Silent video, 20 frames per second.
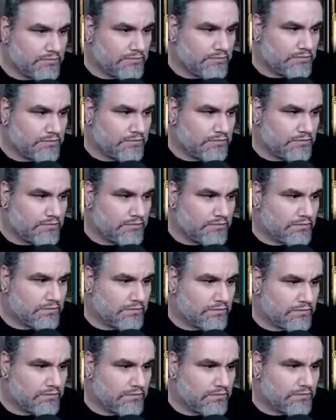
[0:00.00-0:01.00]
I got to do it on
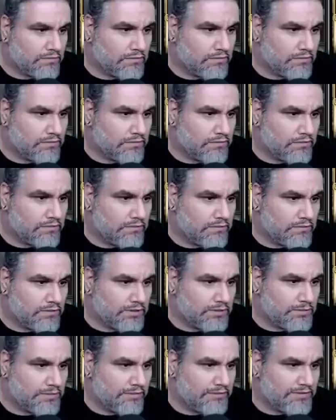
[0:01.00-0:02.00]
their upkeep.
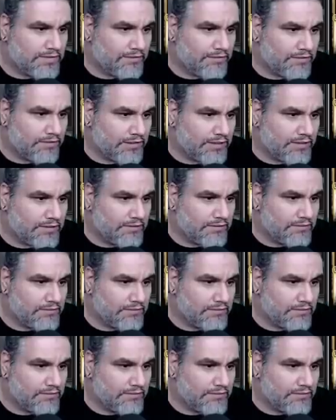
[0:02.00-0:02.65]
Because we have Teferi.